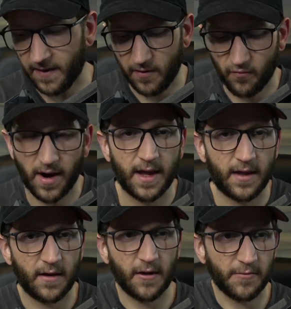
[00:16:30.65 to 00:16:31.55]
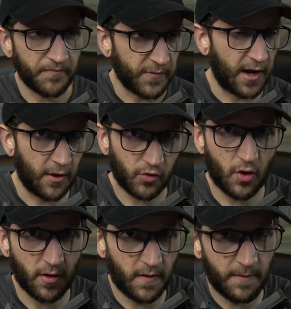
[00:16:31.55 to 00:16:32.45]
And then right here, and I'll
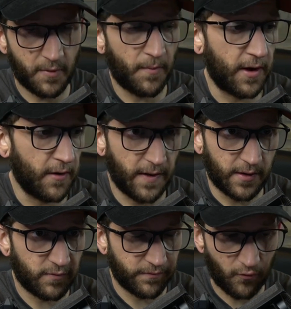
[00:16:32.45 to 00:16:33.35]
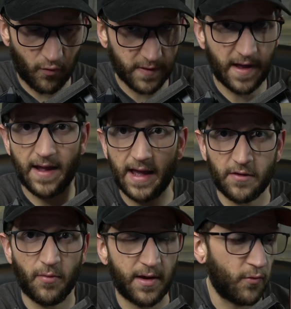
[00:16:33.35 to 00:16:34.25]
throw a clip up here and like once I
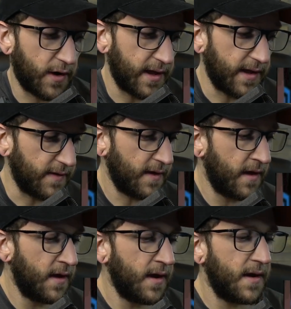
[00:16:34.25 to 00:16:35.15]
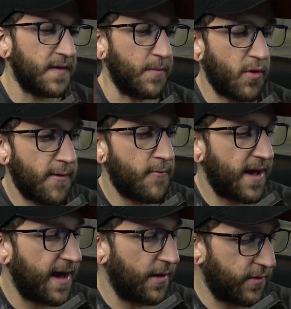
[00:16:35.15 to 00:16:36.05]
explain what it is, the problem
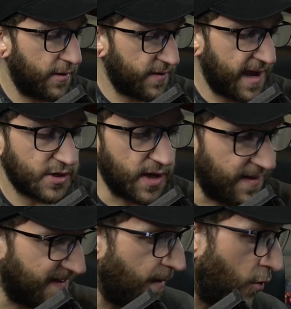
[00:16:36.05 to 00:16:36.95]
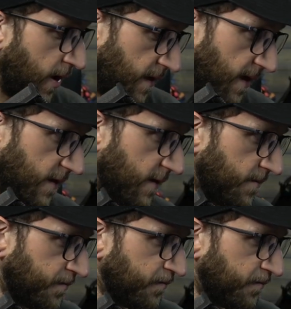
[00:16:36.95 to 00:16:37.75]
I had when I was actually demoing this